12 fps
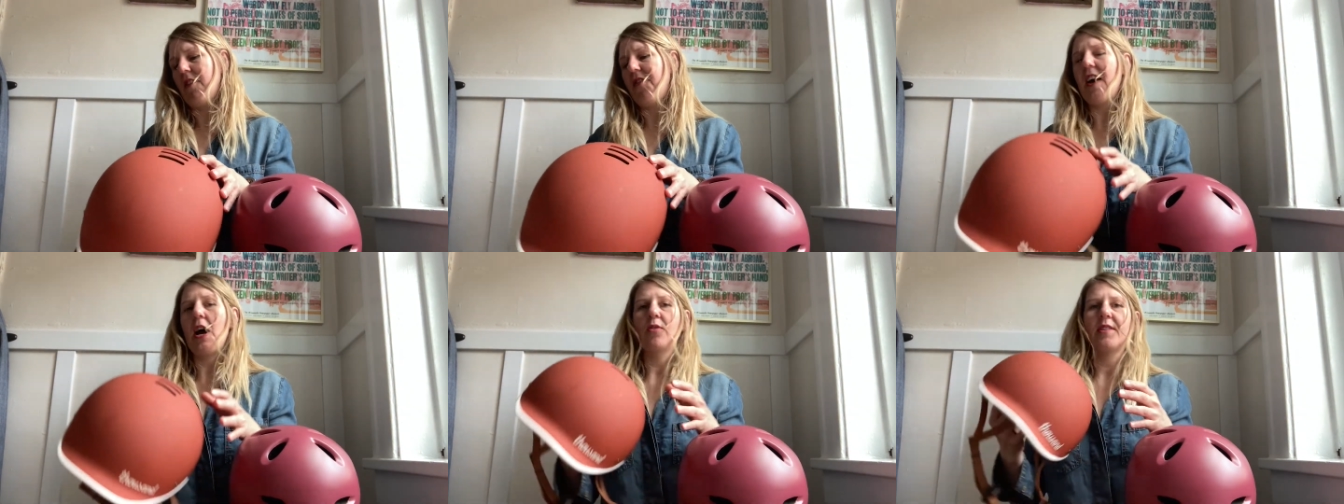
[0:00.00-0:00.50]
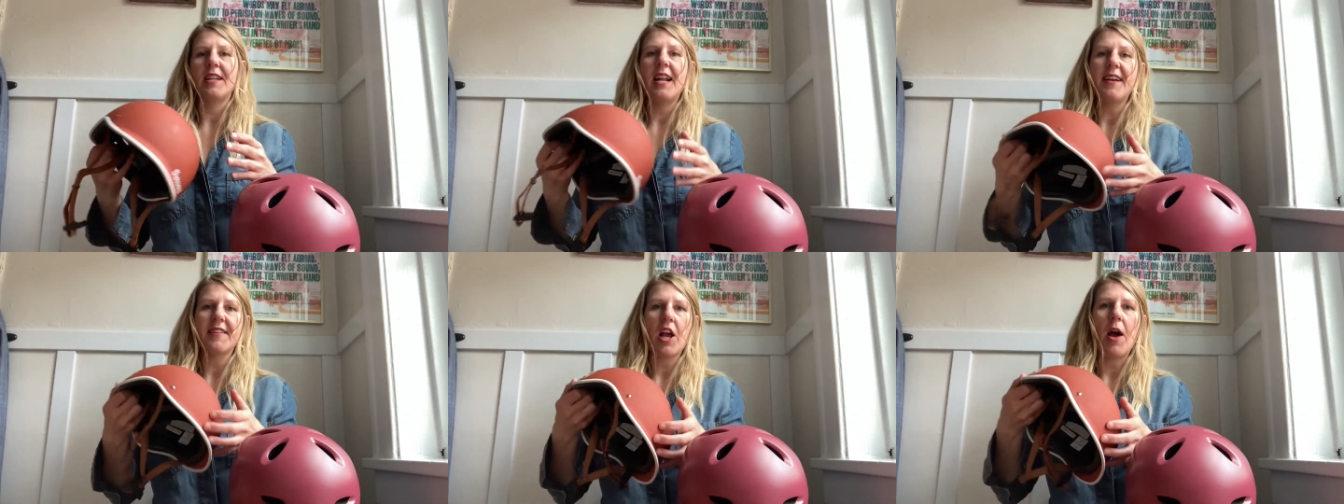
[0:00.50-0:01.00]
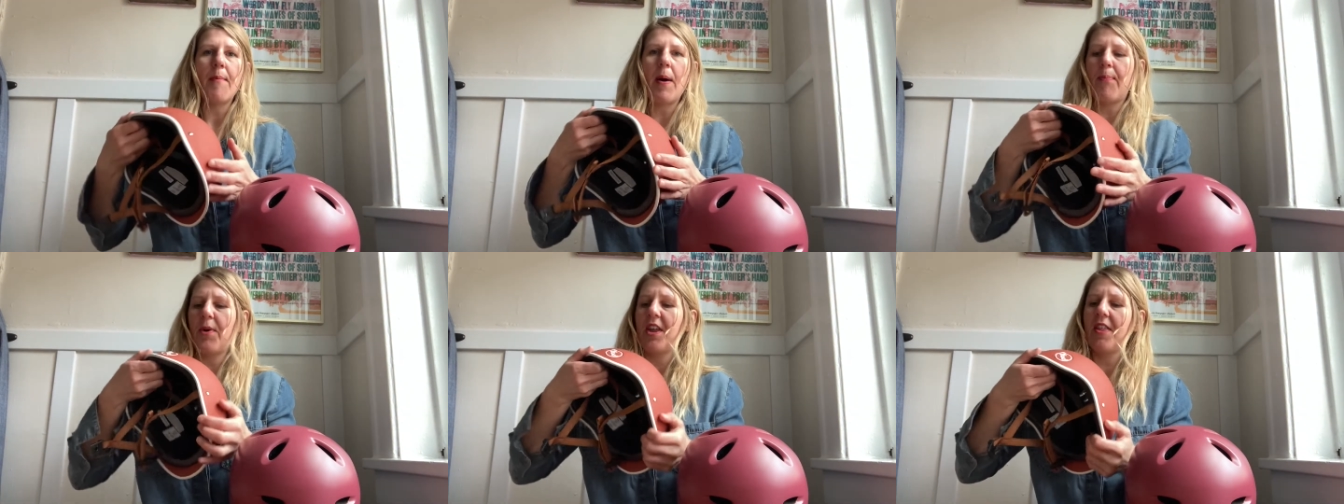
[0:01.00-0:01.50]
1000 has come
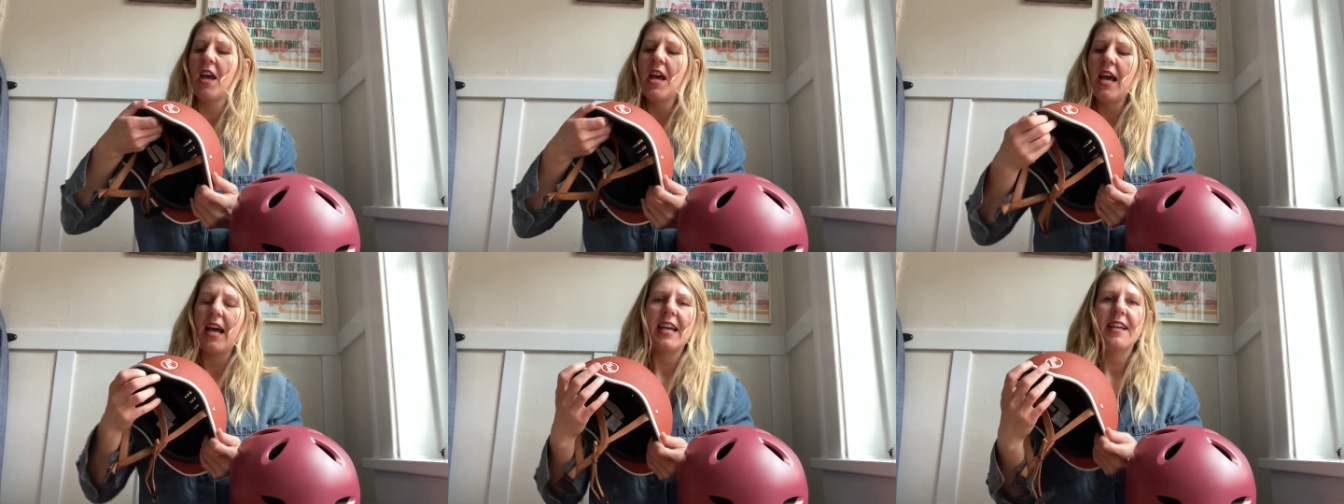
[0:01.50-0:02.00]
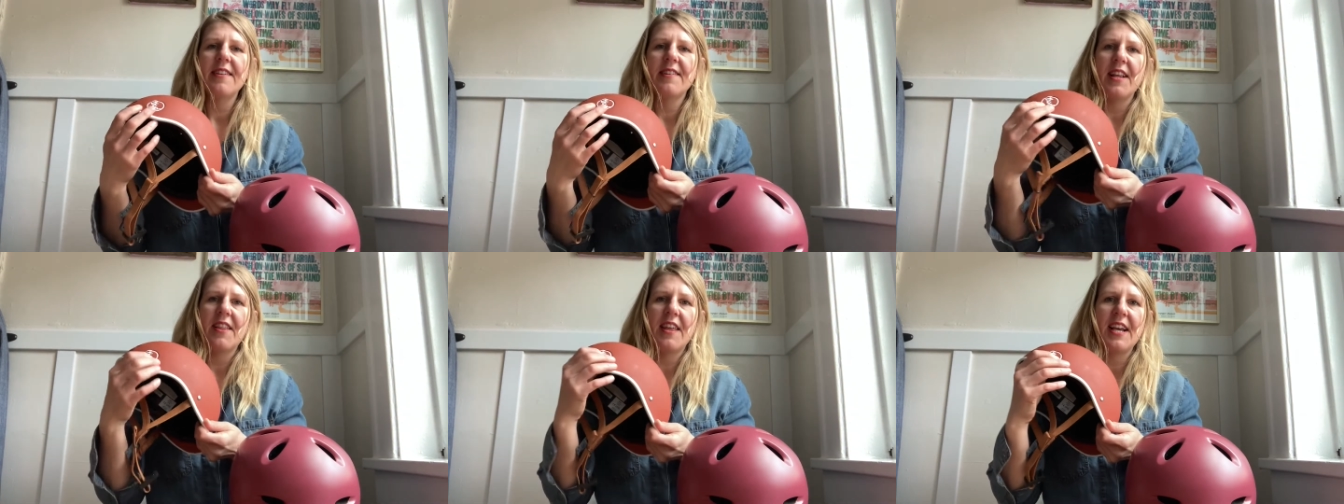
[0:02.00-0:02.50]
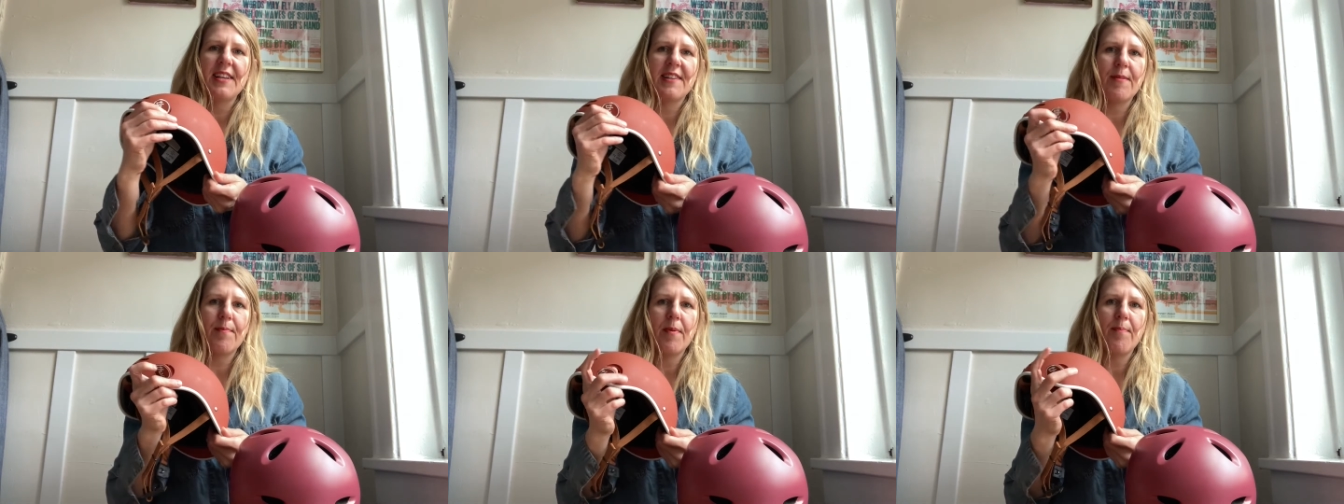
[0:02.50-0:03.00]
up with is this